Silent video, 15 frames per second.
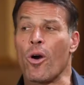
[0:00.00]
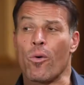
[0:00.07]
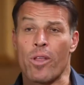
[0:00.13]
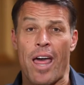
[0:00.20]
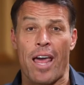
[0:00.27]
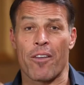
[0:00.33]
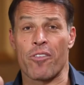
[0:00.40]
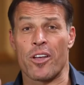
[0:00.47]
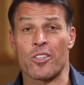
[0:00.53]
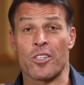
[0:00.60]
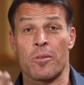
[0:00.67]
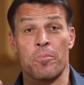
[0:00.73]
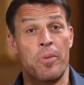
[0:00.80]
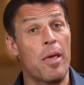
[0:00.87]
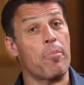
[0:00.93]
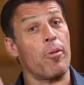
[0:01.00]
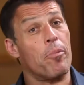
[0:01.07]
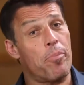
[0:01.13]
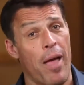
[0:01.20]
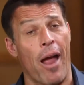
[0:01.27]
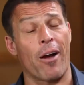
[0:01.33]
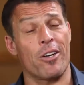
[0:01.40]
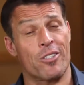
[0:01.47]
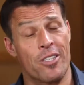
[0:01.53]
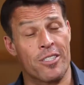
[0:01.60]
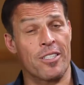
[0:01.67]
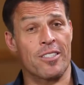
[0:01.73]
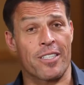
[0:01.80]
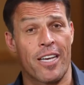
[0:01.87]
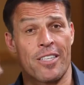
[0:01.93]
know, without a vision, people perish,
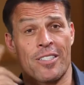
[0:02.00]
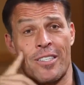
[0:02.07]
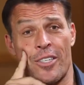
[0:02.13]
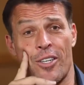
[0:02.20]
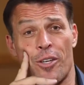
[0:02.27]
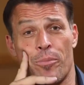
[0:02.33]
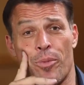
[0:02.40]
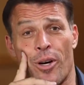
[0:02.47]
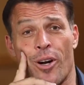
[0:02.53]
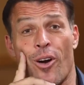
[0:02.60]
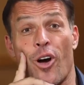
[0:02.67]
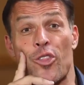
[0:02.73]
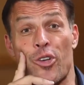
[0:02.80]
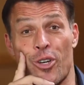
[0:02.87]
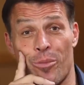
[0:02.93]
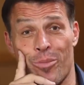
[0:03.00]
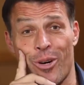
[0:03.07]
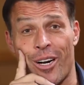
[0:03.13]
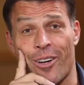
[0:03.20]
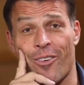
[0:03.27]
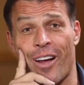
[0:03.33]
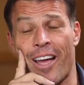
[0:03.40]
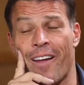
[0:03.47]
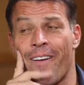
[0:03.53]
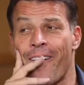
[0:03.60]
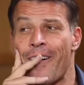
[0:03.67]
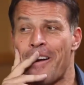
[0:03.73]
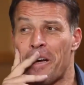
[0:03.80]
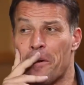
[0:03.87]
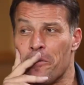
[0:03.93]
as it says in a good book called The Good Book, right?
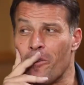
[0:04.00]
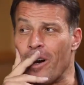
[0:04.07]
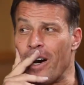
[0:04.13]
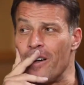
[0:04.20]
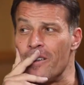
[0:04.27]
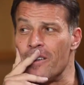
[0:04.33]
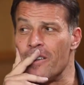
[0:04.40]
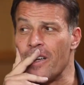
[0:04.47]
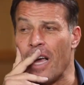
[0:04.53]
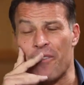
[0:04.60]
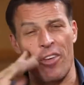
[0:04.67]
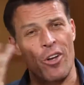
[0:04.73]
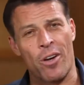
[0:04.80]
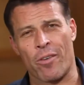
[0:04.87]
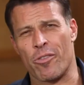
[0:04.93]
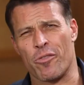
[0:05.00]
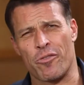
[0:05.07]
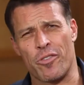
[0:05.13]
Well, if you don't have a